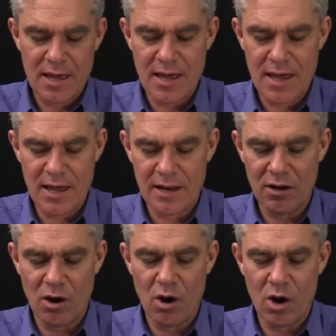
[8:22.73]
and
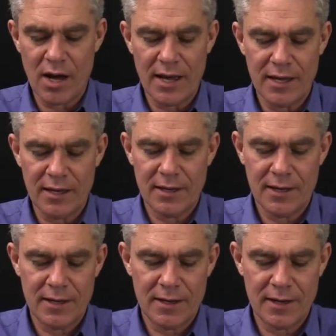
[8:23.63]
I
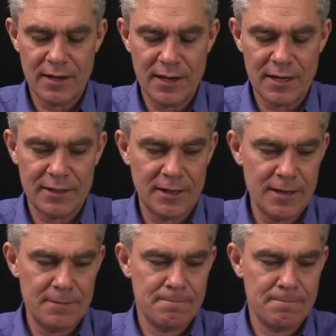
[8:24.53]
connect it